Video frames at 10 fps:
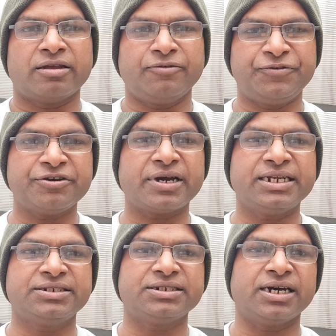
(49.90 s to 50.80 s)
if you
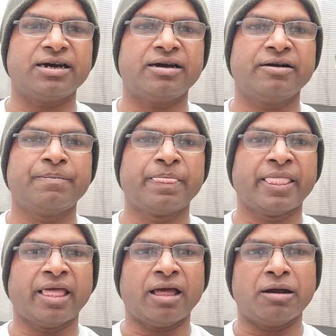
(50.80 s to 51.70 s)
consider
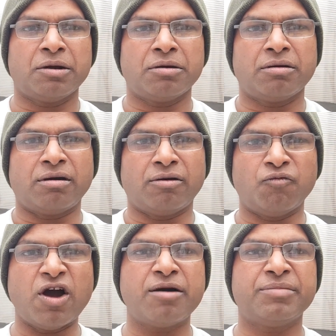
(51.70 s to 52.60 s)

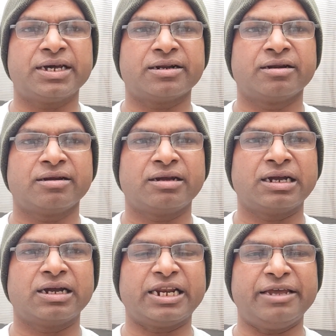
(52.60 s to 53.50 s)
warmer
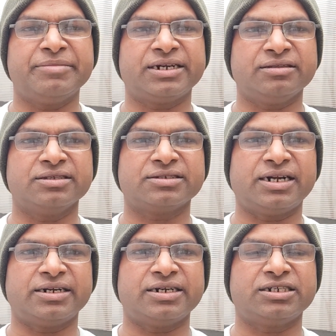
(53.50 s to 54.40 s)
climate in this
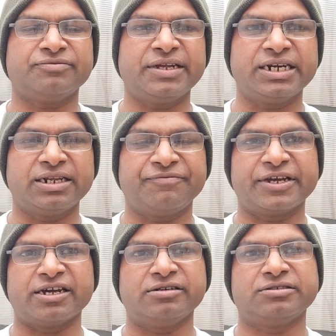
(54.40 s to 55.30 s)
country, it's very
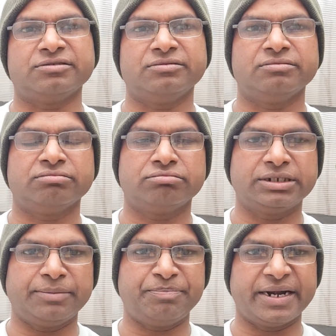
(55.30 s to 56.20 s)
difficult to
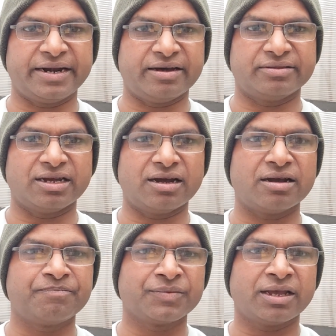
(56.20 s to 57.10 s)
depend on
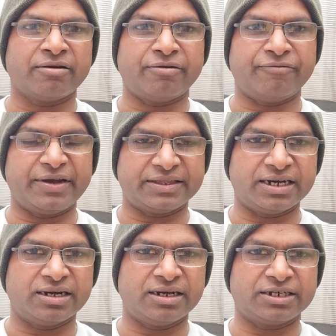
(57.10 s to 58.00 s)
the
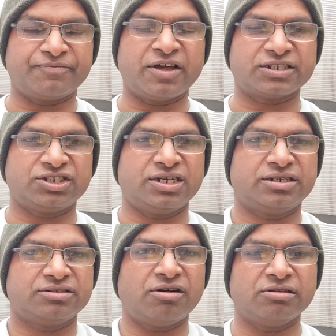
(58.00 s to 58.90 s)
weather. It
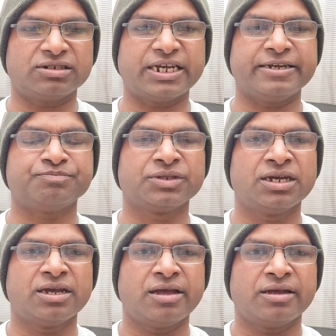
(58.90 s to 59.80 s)
fluctuates all the time.
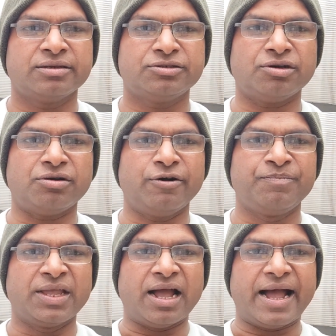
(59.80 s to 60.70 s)
So
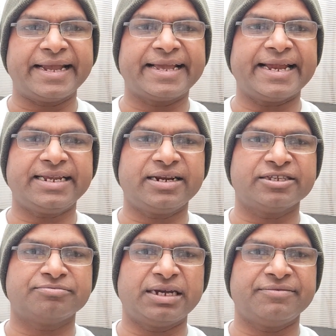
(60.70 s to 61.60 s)
I
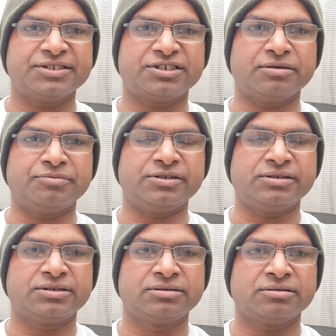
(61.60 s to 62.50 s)
categorize my
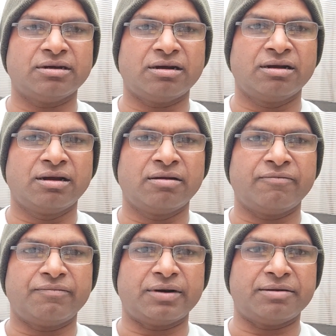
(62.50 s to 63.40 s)
vegetables
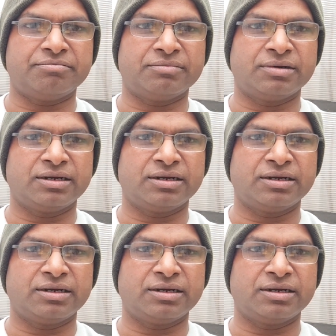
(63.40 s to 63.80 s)
from